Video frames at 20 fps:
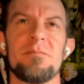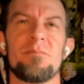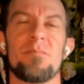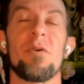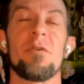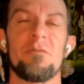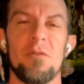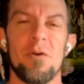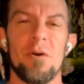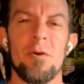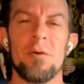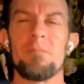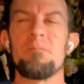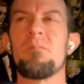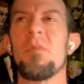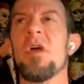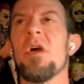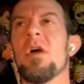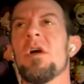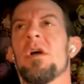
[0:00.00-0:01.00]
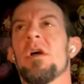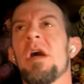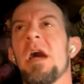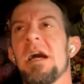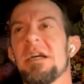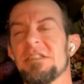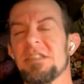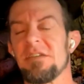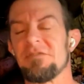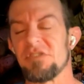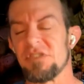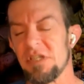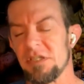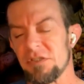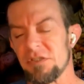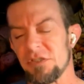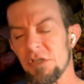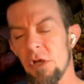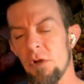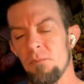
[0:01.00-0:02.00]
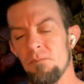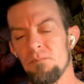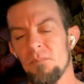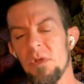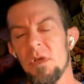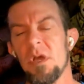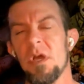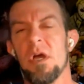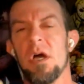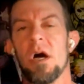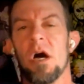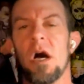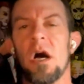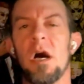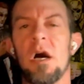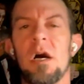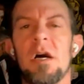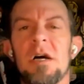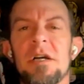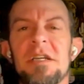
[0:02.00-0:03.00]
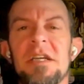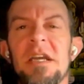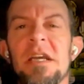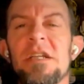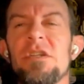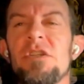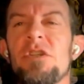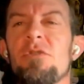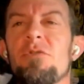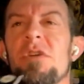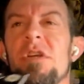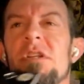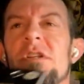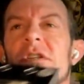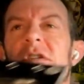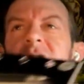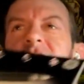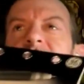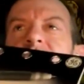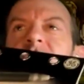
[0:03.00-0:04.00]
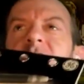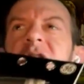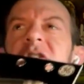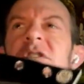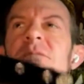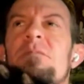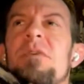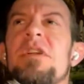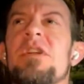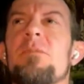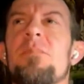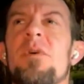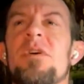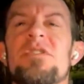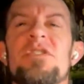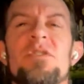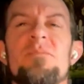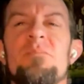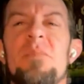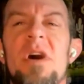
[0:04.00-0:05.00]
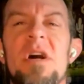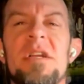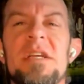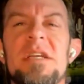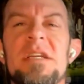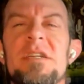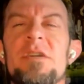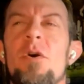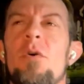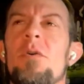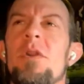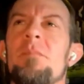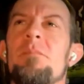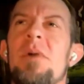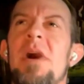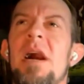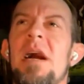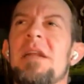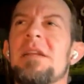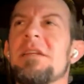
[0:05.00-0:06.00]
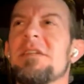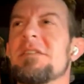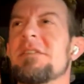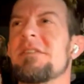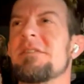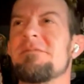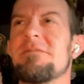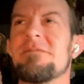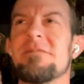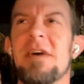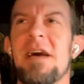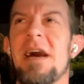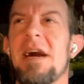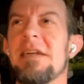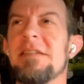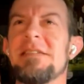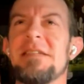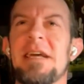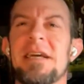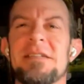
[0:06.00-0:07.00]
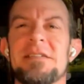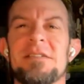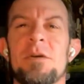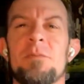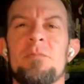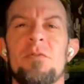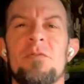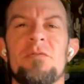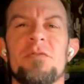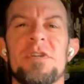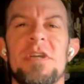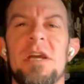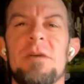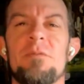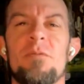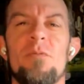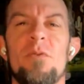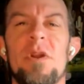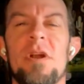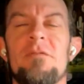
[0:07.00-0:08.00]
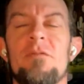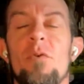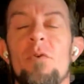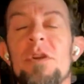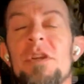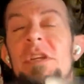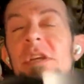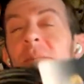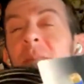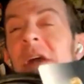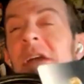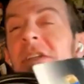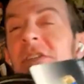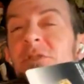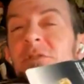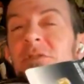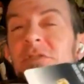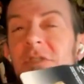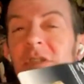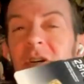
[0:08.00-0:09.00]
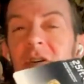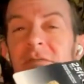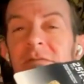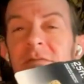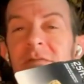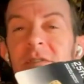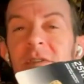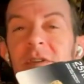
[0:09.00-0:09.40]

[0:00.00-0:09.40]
preferred, as I've said. So uh, again, you can you can spend a bunch of money going and buying this high tech subwoofer cable, whatever, or you can make it yourself.